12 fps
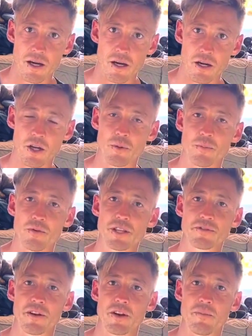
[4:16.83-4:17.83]
A good priest
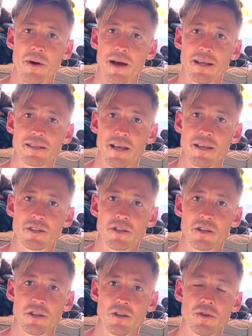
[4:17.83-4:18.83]
friend of mine says,
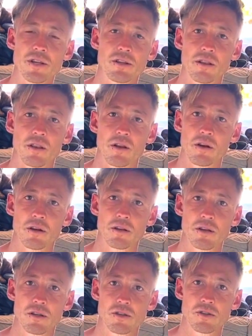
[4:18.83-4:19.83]
you need to
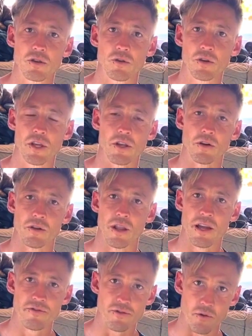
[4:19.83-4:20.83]
learn to look at your
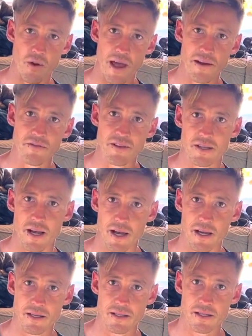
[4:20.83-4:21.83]
life through heaven's
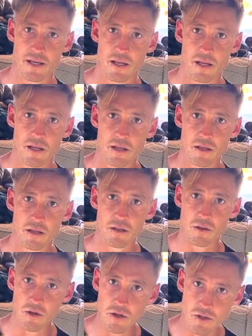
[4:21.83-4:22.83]
eyes.
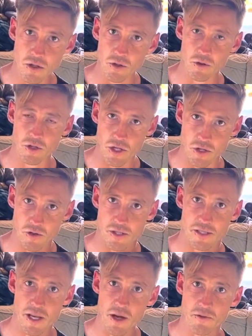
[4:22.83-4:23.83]
Learn to look at
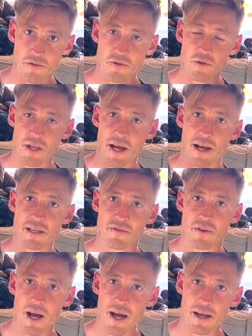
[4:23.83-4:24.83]
yourself through the eyes of
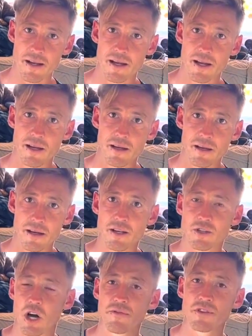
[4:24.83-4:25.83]
God. Because
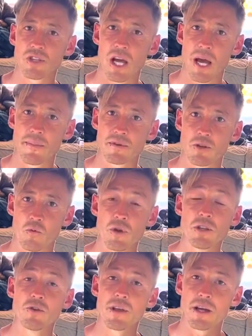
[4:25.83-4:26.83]
oftentimes, we
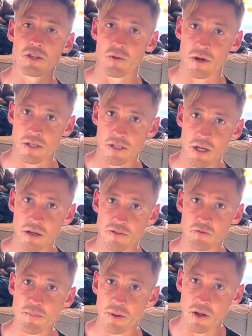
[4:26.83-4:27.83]
do that to ourselves.
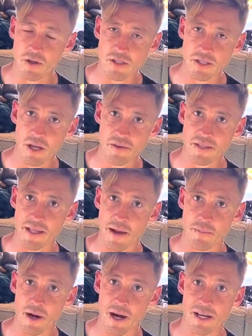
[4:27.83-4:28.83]
We put ourselves in
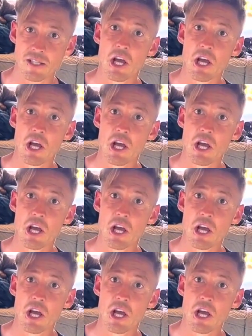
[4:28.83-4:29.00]
that box.